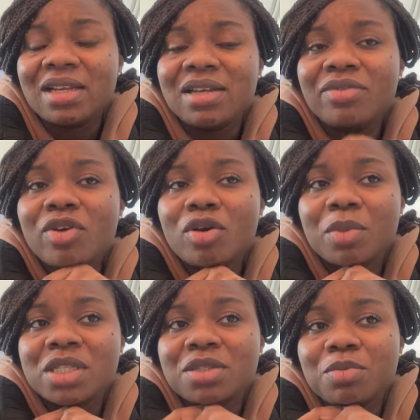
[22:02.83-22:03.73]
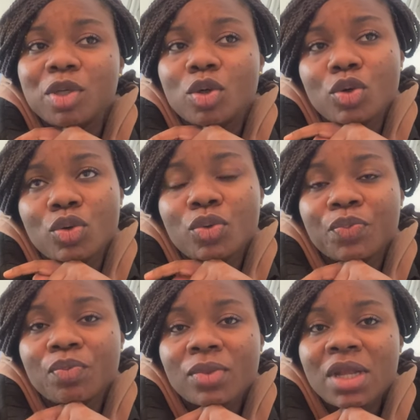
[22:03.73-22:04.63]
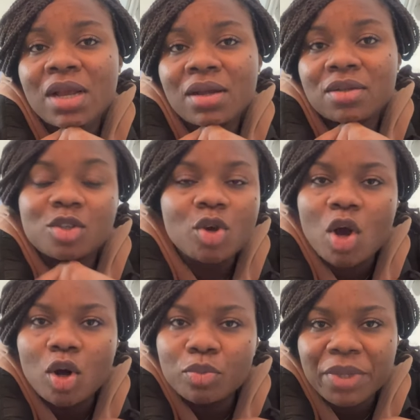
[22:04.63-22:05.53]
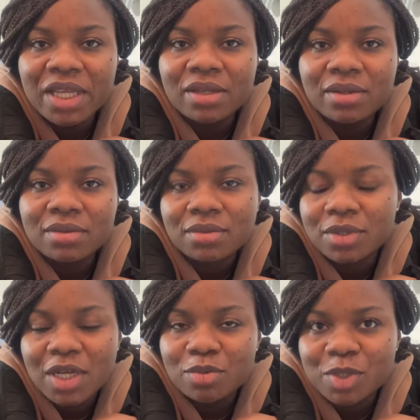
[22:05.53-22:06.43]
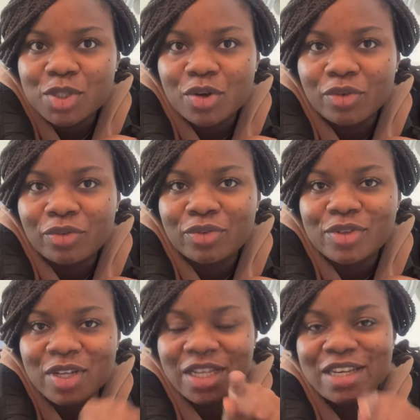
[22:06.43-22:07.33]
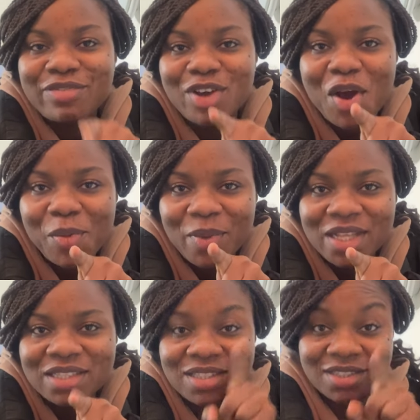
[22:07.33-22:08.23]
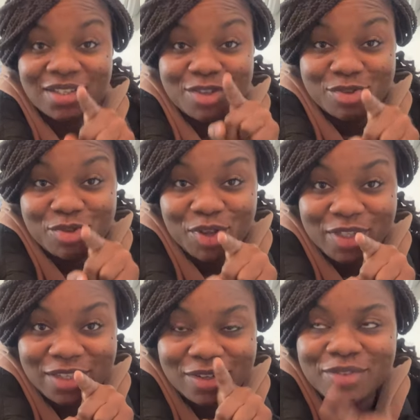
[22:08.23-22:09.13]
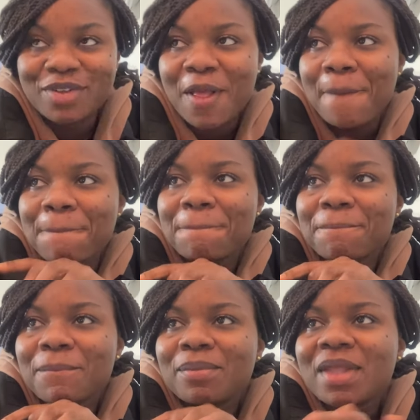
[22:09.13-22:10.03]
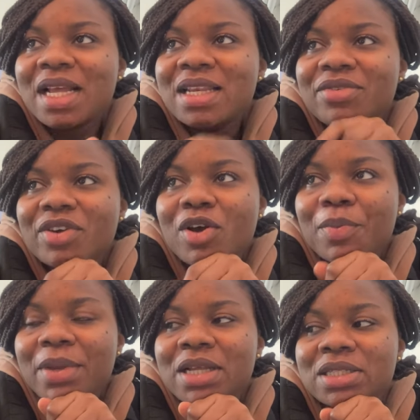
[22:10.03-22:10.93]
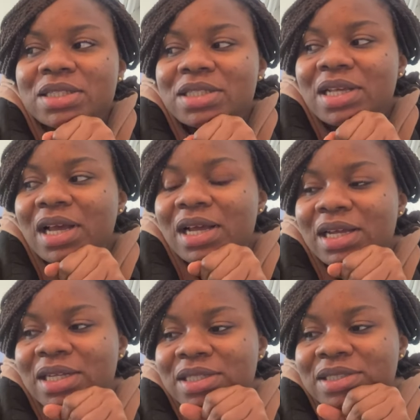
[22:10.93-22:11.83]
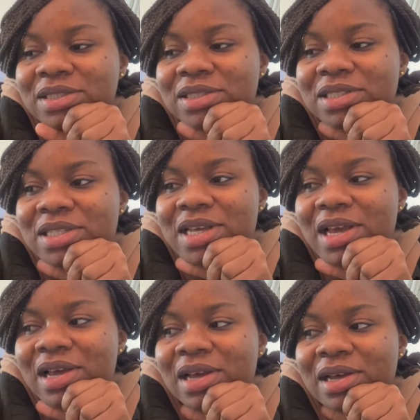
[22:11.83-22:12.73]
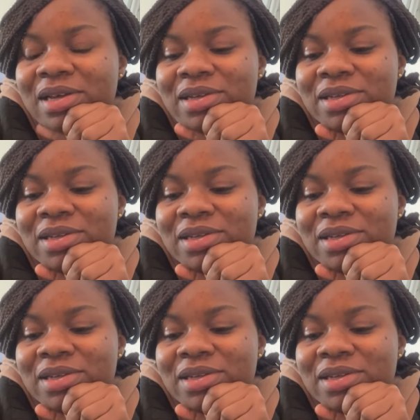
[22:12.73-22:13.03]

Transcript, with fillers: leave comments below don't call me to tell me stuff leave a comment you know yourself leave a comment and yeah